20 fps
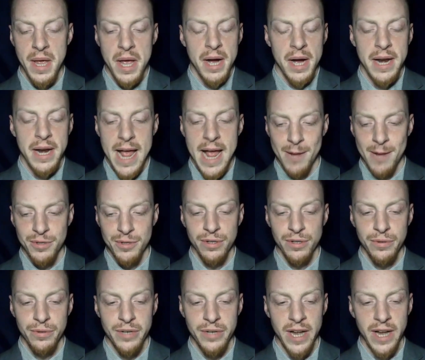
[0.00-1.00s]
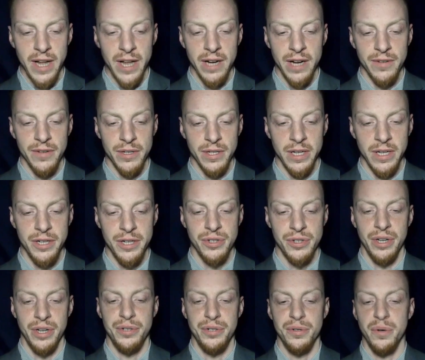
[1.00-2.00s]
An absolute negative on the
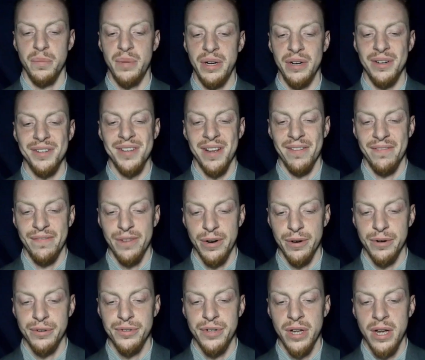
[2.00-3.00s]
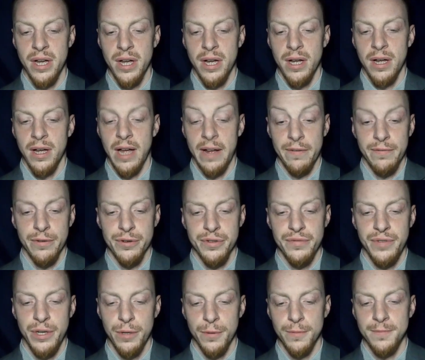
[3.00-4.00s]
legislature appears at first
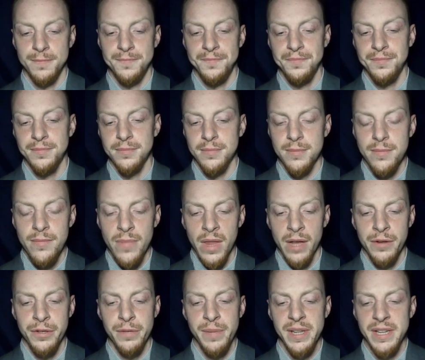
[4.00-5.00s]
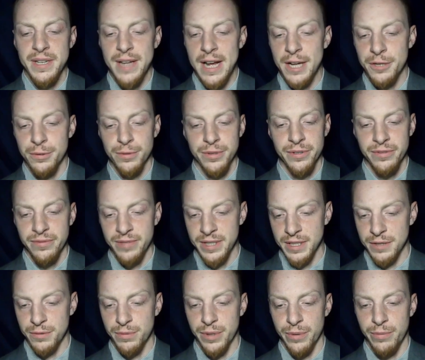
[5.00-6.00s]
view to be the natural
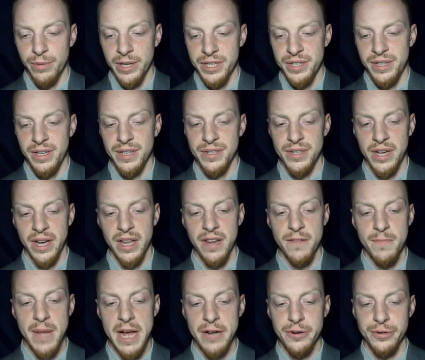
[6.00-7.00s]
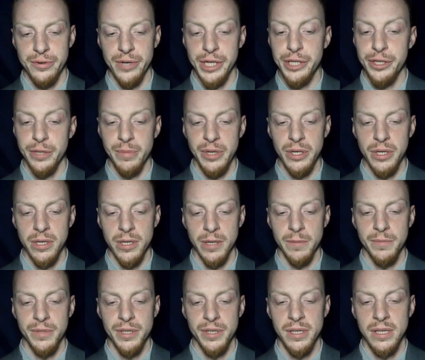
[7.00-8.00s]
defense with which the executive magistrate should be
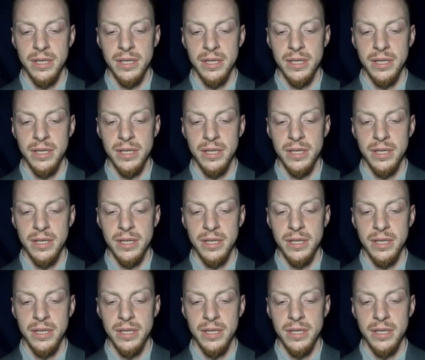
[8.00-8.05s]
armed.